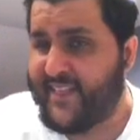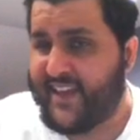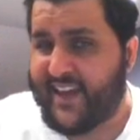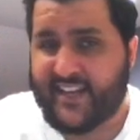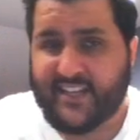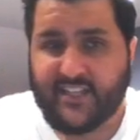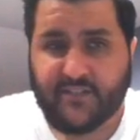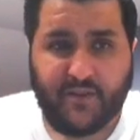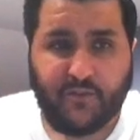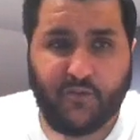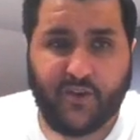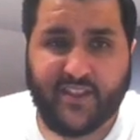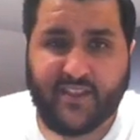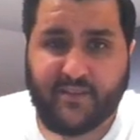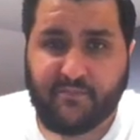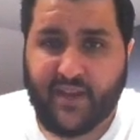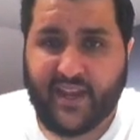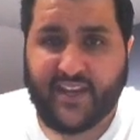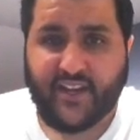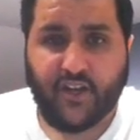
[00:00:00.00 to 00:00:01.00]
and he's been one of the
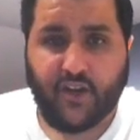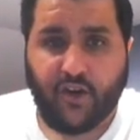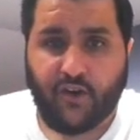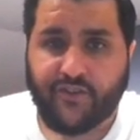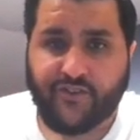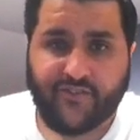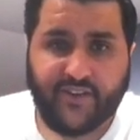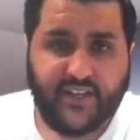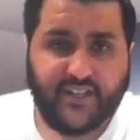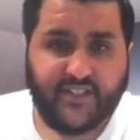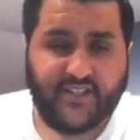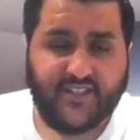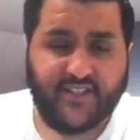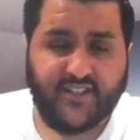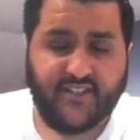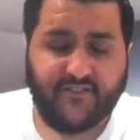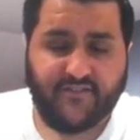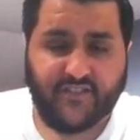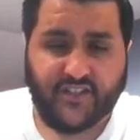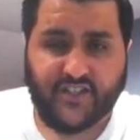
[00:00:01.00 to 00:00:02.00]
main goal threats
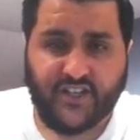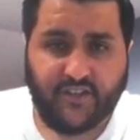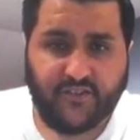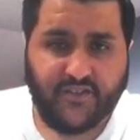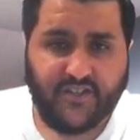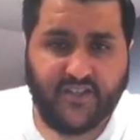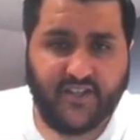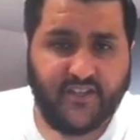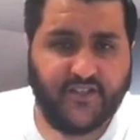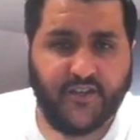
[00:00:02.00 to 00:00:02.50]
for Chelsea.